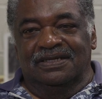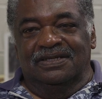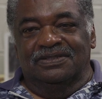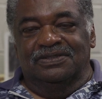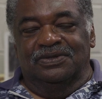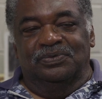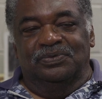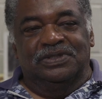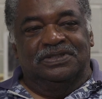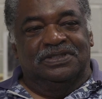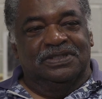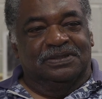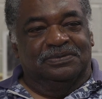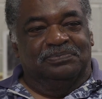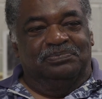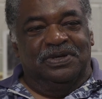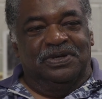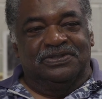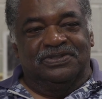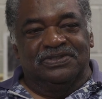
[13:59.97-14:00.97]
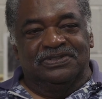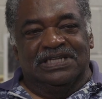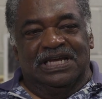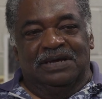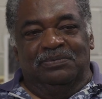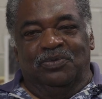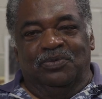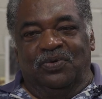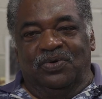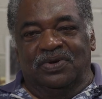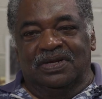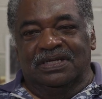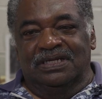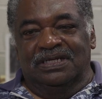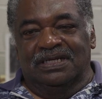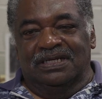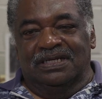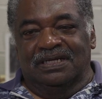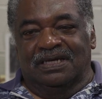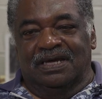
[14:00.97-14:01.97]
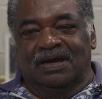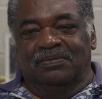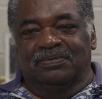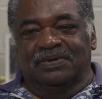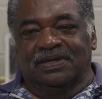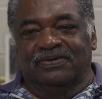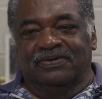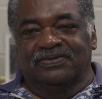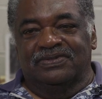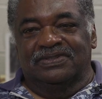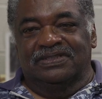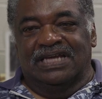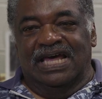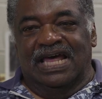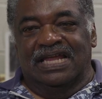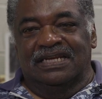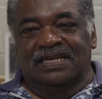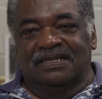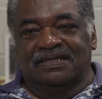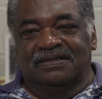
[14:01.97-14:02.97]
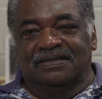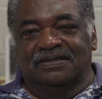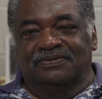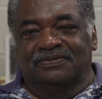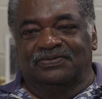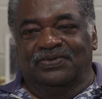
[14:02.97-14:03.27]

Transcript: so we took pictures that morning, and a couple of us got in a